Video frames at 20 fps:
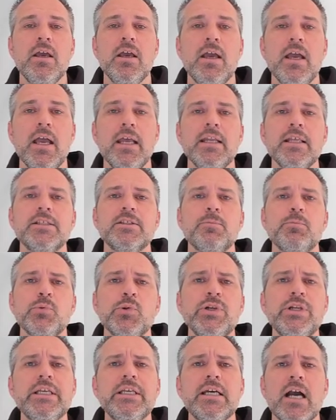and it's a
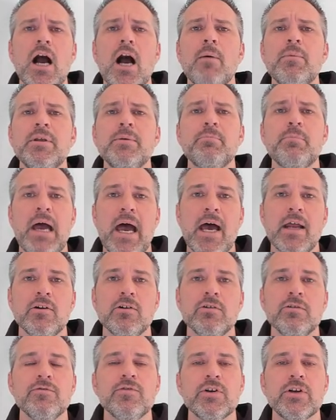pretty common
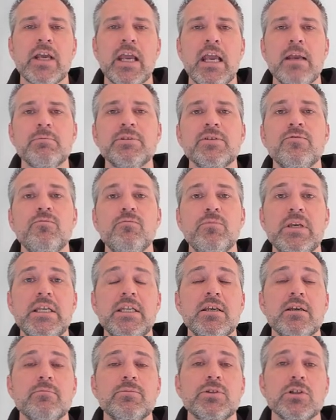pattern for games of
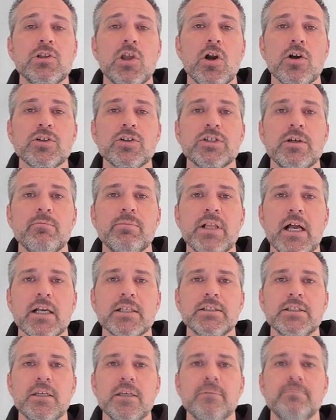medium to large
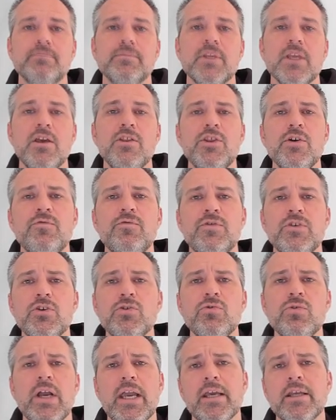complexity. The
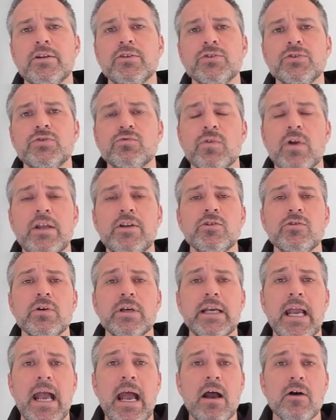view handles
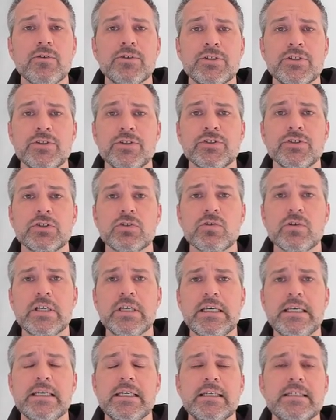rendering out to the
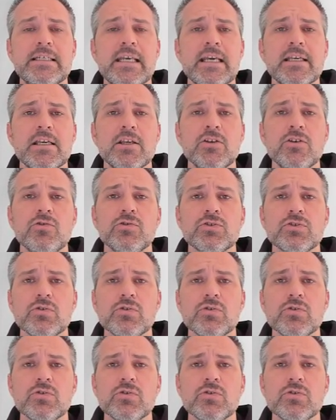screen and taking user